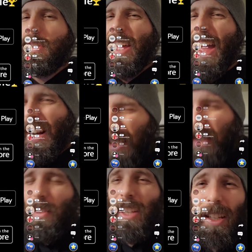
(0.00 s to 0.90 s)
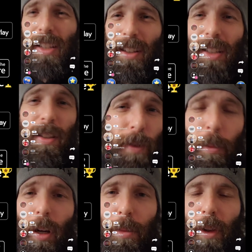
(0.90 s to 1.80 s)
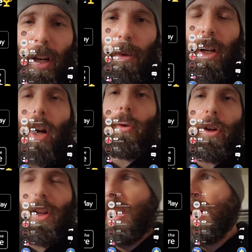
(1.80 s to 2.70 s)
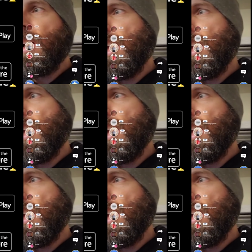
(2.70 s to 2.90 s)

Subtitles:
Technically, he's a football player, but not really.